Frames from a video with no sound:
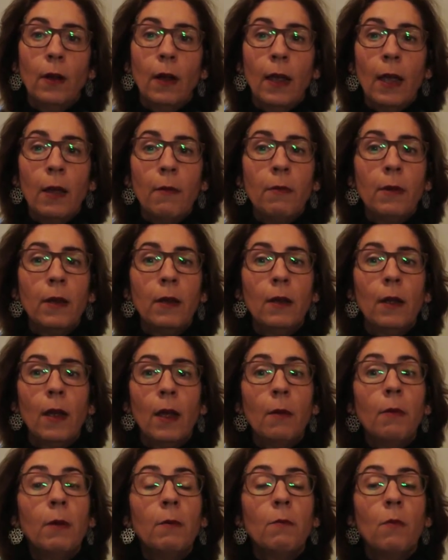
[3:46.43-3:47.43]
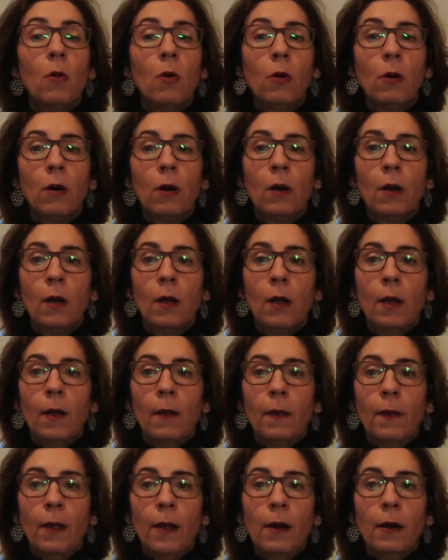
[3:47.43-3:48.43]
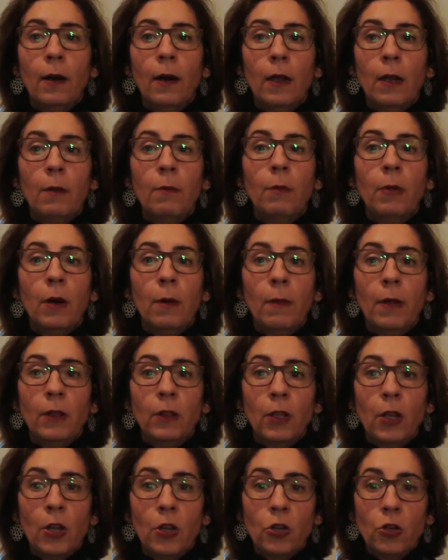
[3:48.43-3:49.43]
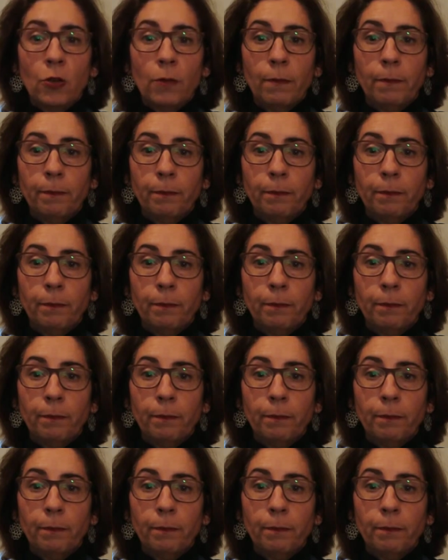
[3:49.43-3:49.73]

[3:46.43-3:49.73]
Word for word: even more their implementation.